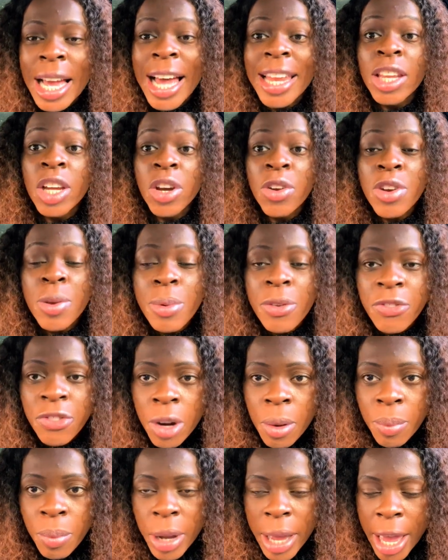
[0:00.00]
and the
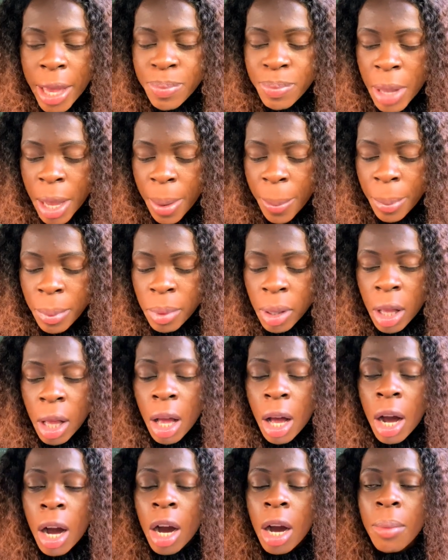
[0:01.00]
cribriform
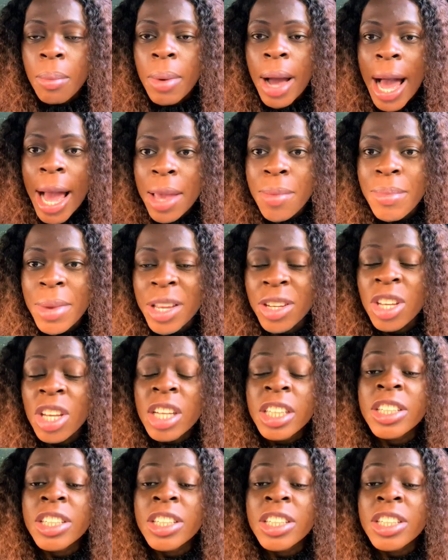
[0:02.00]
hymen,